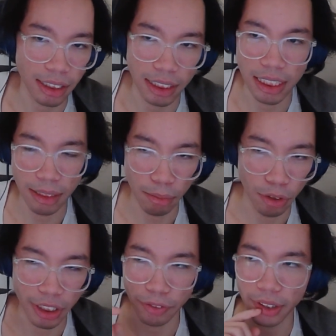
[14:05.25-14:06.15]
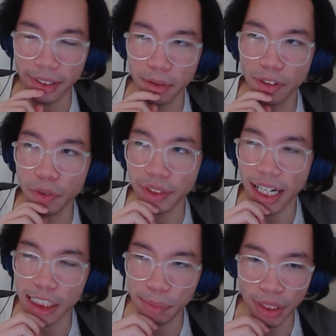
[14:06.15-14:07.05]
the more difficult
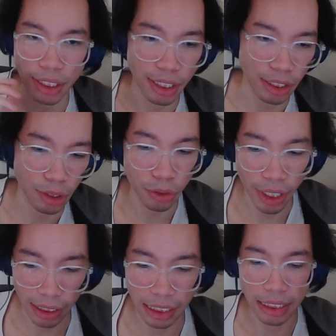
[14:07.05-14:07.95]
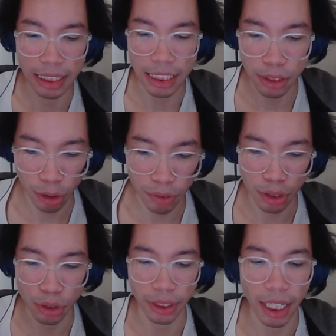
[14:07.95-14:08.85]
aspect is connecting these
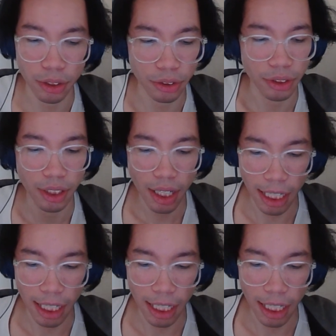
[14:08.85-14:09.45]
services together